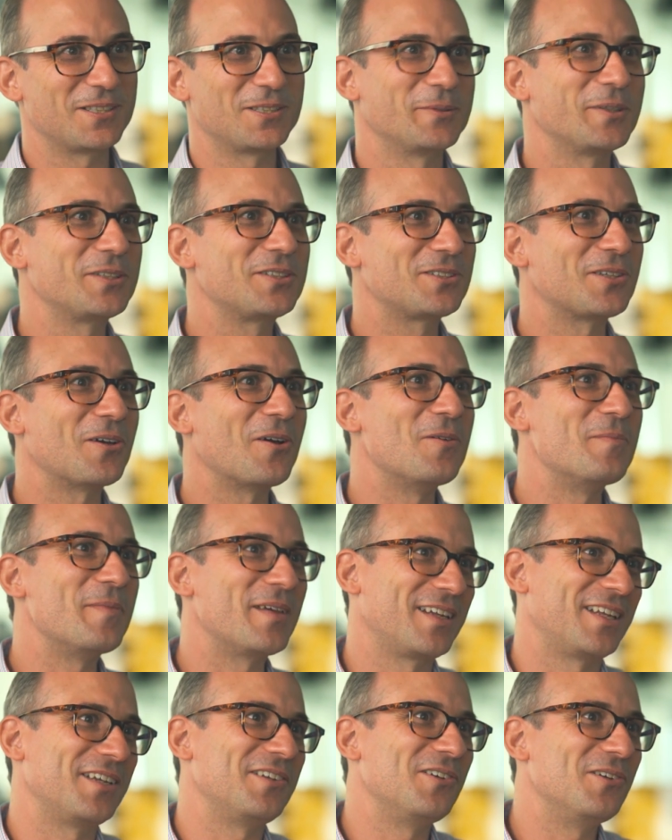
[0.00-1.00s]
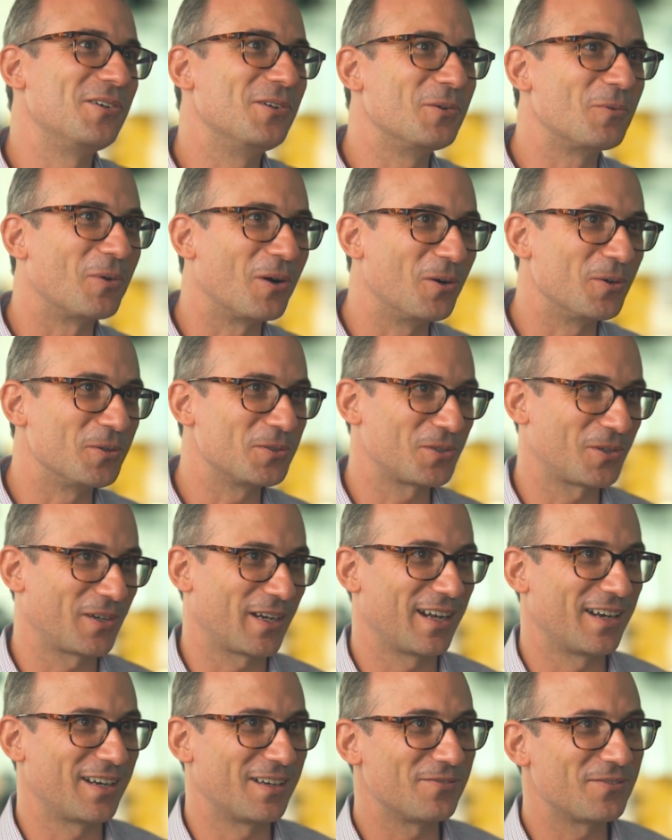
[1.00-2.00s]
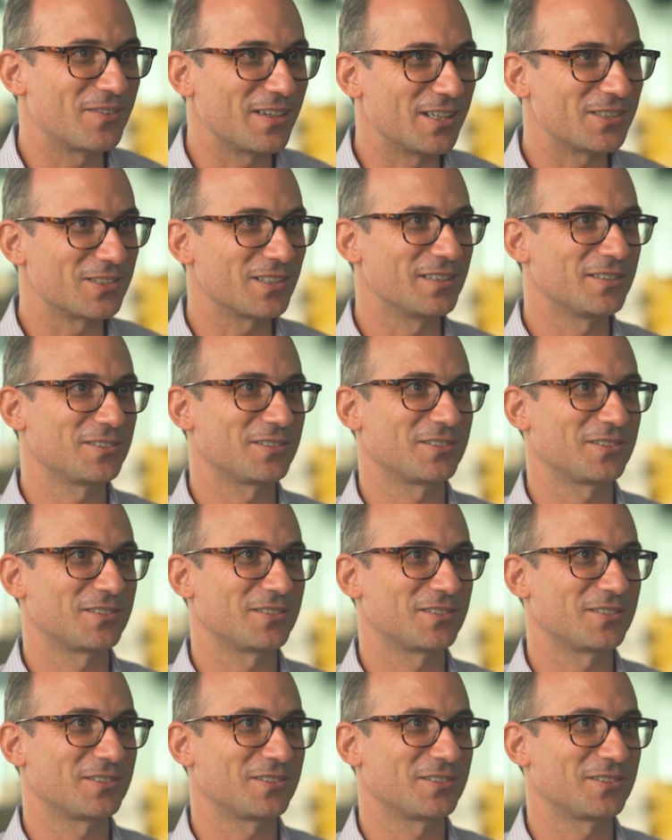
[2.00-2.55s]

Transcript: there were so many new roles created in financial